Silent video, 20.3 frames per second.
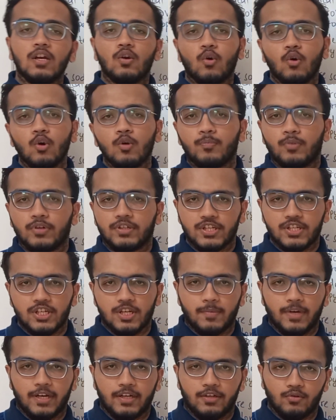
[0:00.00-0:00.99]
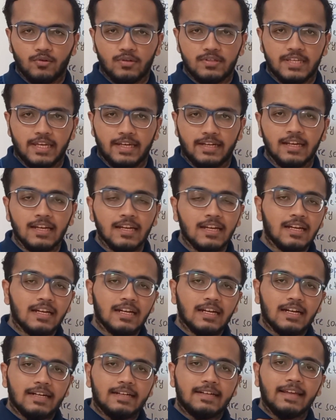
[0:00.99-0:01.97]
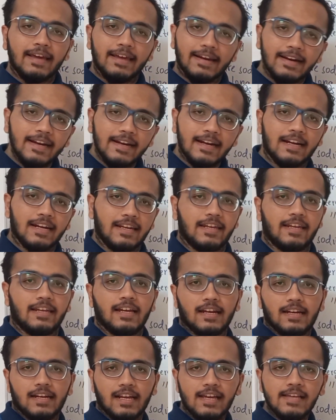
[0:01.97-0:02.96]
or potassium hydroxide, directly an